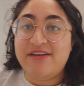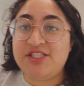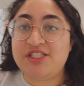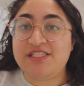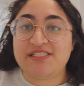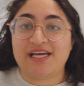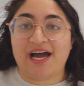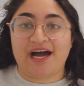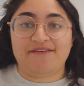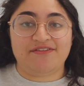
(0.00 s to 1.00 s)
vision is to
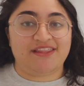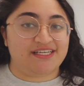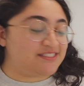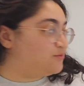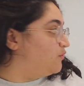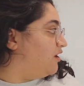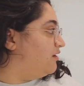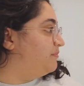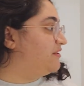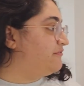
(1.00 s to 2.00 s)
have this
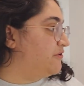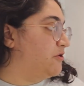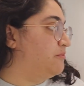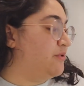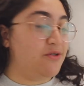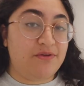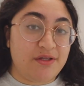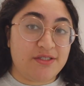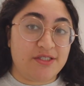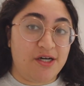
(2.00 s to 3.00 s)
wall be the photo
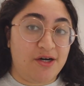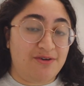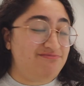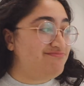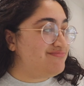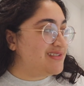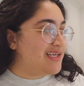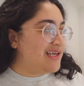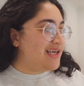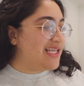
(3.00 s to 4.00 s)
booth. So
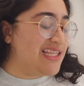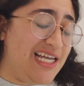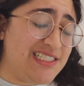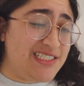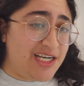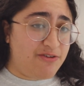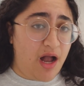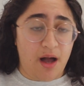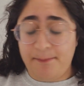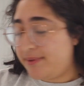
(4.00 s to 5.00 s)
let's set her up.